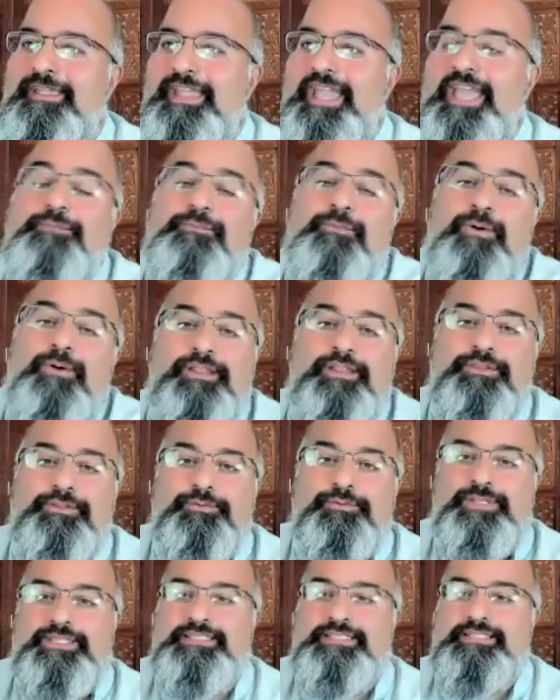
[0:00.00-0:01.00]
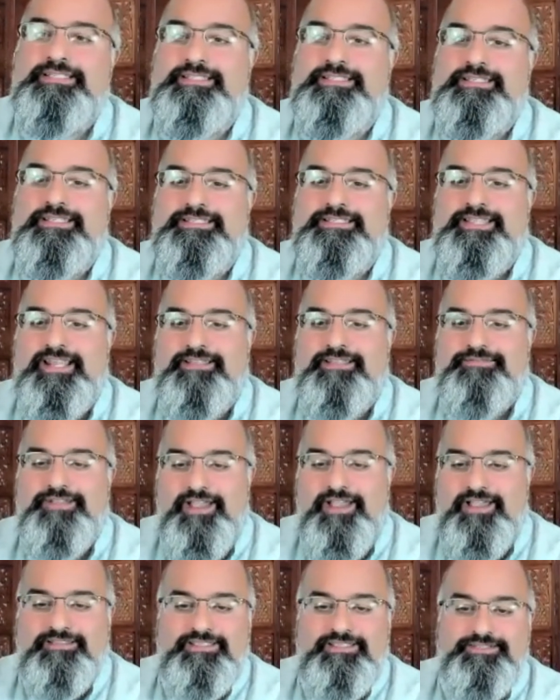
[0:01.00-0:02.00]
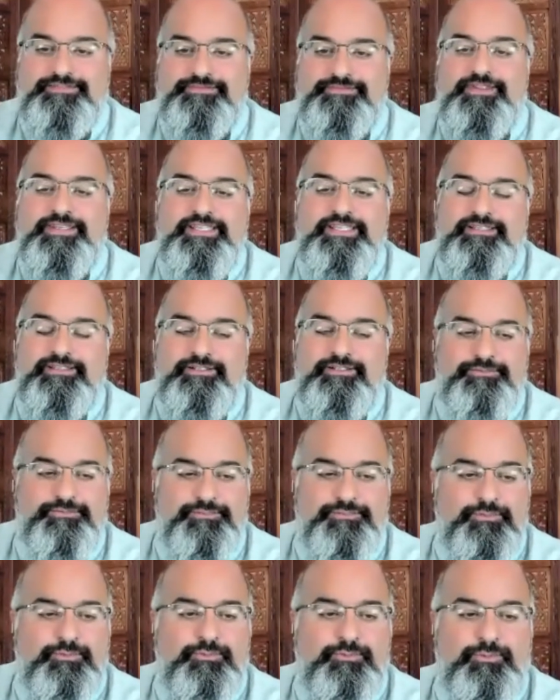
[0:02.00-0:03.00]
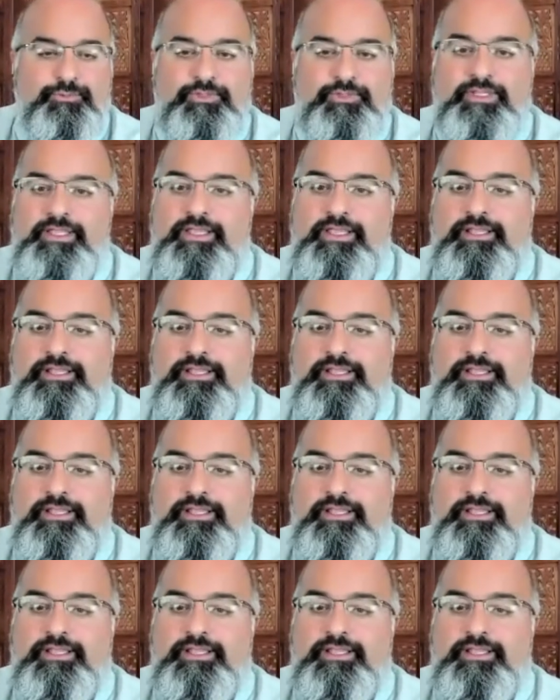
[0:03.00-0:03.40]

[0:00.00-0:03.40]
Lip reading: And one of the reasons is that I've got this funny little rule: